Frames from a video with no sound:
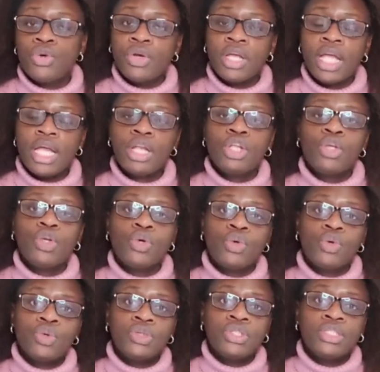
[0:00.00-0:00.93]
you can
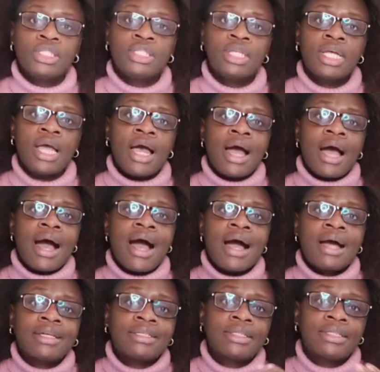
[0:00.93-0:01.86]
use
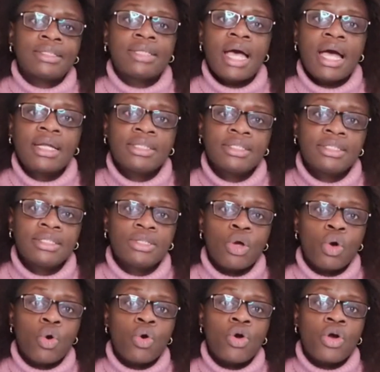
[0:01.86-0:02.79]
a
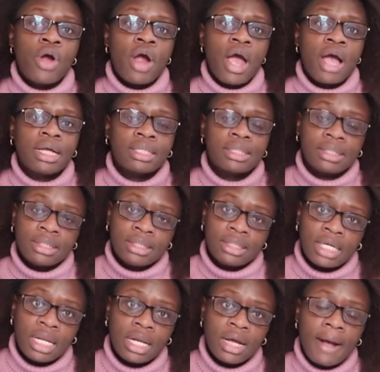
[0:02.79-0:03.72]
satin or a
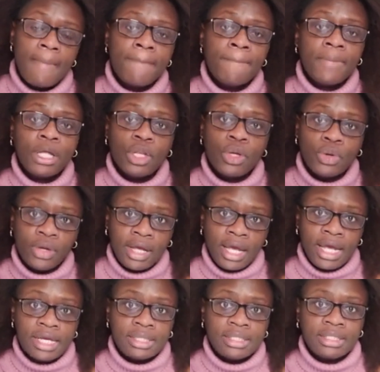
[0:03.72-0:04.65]
silk
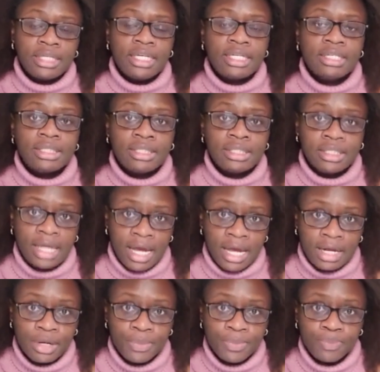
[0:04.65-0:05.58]
pillowcase
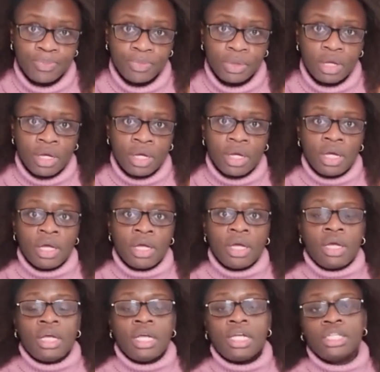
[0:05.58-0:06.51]
instead
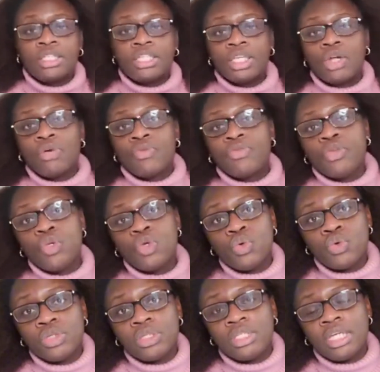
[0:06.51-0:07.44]
of
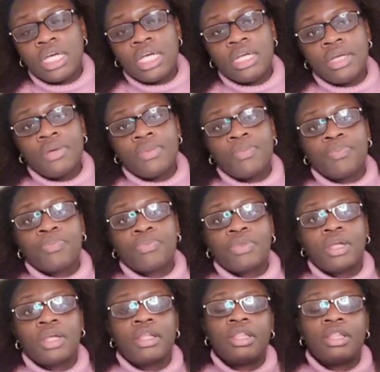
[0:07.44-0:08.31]
using